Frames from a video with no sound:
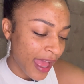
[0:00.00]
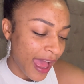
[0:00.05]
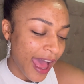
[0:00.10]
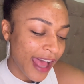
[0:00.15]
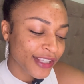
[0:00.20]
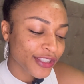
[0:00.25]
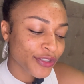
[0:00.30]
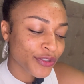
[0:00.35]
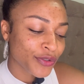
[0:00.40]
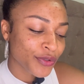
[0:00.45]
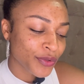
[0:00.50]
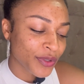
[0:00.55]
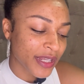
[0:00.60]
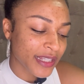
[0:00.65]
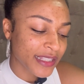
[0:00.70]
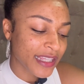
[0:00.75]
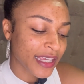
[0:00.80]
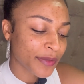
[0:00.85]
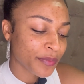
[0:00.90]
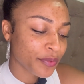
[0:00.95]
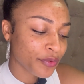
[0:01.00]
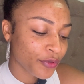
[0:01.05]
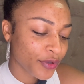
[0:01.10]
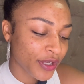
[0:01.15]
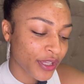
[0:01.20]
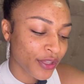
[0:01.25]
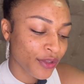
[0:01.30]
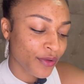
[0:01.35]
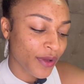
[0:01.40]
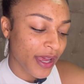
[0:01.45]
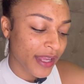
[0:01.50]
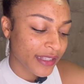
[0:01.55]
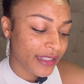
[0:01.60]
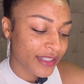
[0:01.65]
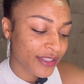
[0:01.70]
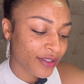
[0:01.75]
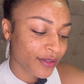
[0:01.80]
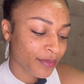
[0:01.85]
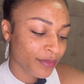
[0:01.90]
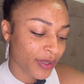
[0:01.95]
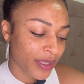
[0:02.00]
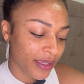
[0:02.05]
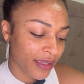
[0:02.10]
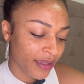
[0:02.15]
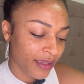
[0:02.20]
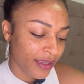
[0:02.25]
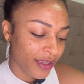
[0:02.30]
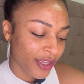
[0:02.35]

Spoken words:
As soon as I pray, you answer me.